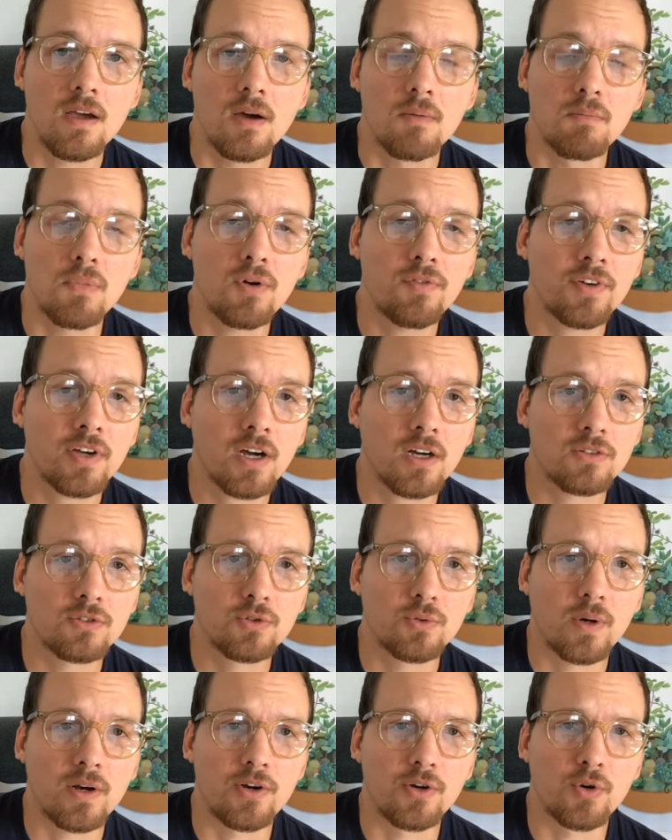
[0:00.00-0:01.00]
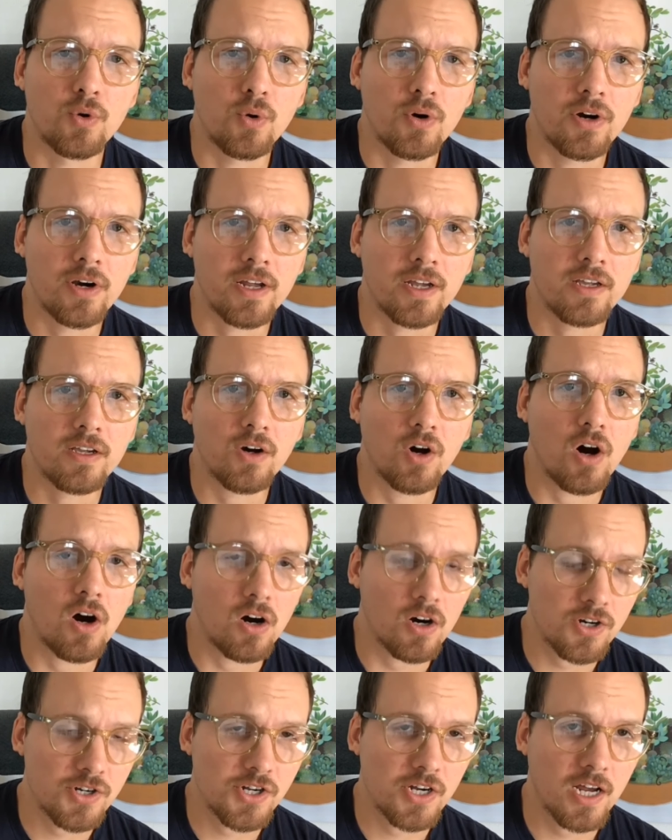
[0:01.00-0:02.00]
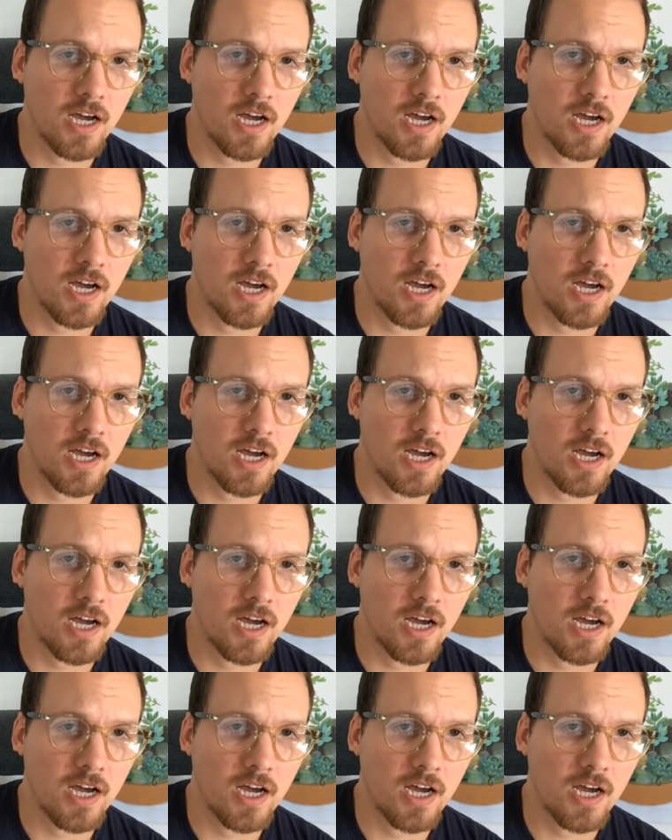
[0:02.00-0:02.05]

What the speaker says: Moving on to a Nordic auction